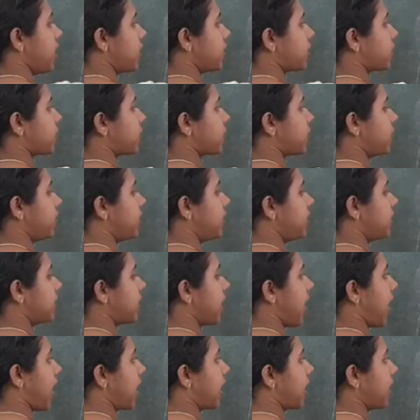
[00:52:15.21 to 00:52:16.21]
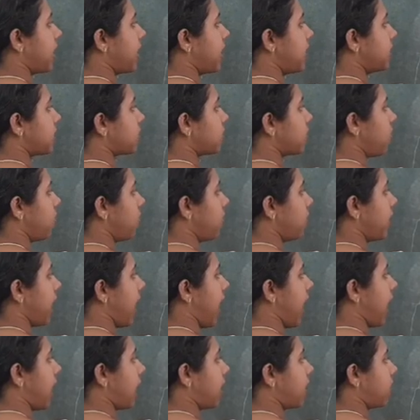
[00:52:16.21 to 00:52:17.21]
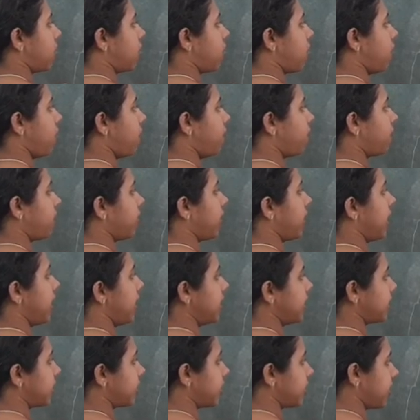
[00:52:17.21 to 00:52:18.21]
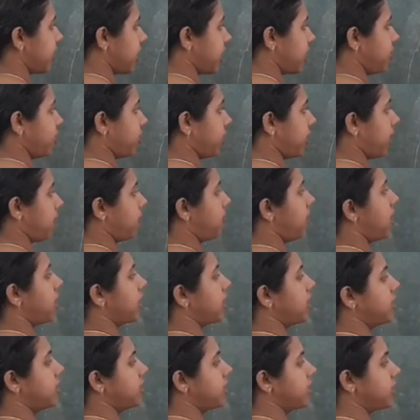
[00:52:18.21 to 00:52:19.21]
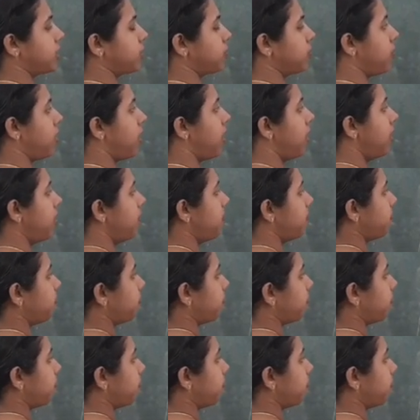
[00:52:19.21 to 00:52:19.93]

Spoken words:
So this angle is called angle of incident. You can mark it as 1.